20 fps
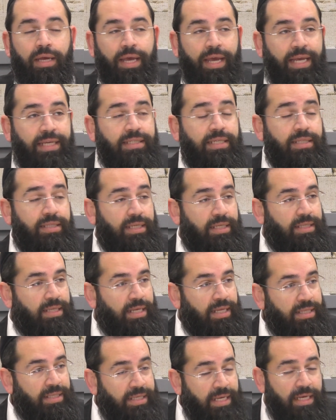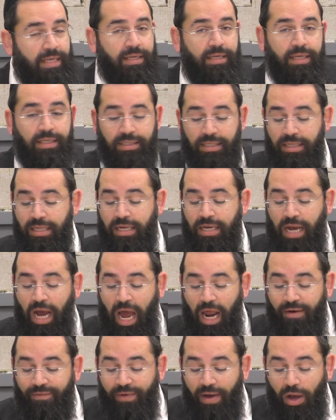Isn't it din, isn't it
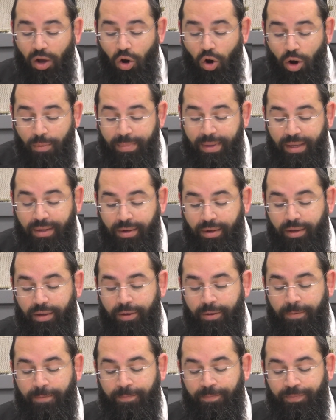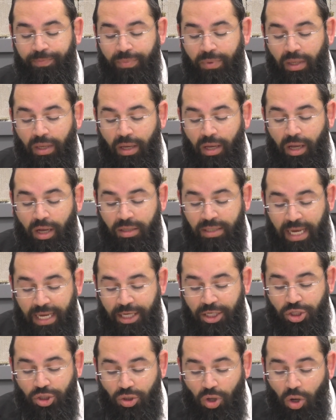kal v'chomer, that
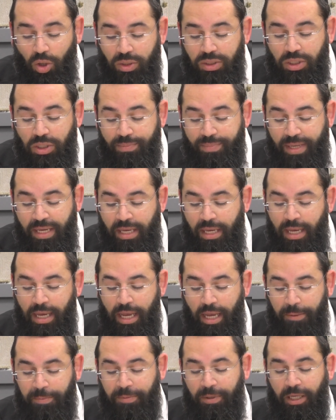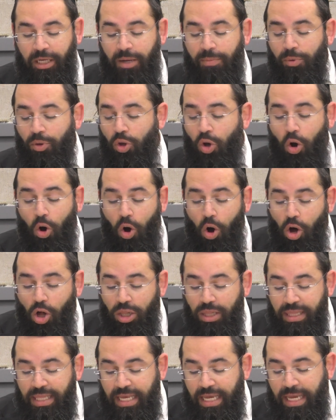it should also be applicable
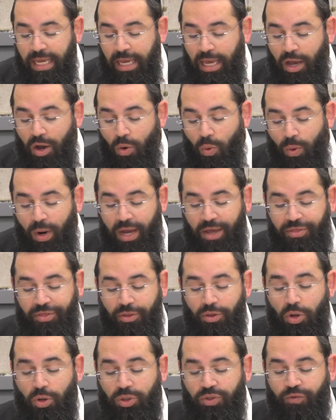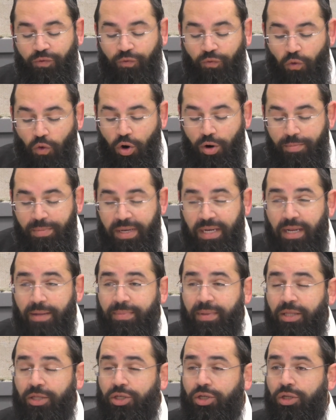only with those 4 minim,
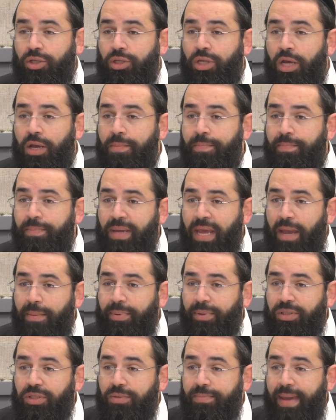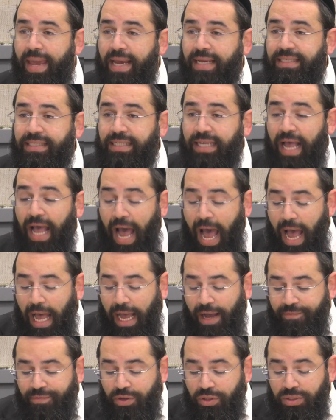that you should be able to make schach
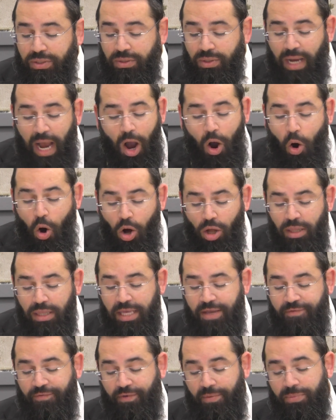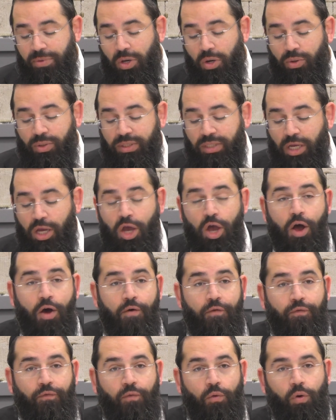of your sukkah only from those
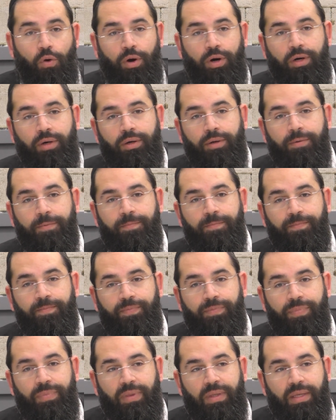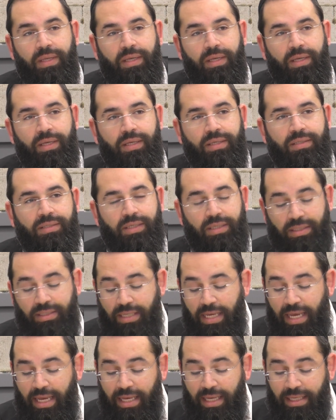4. So
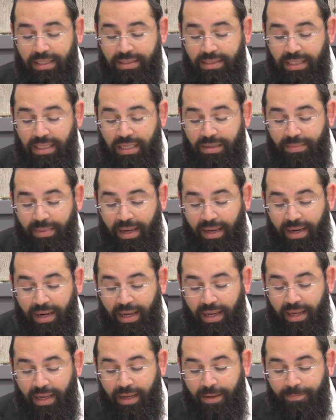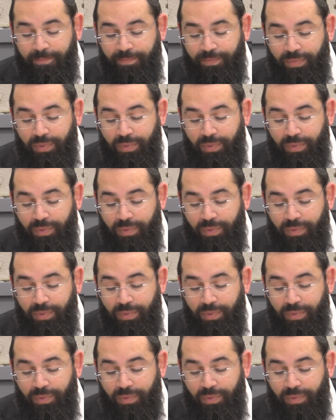says the Gemara,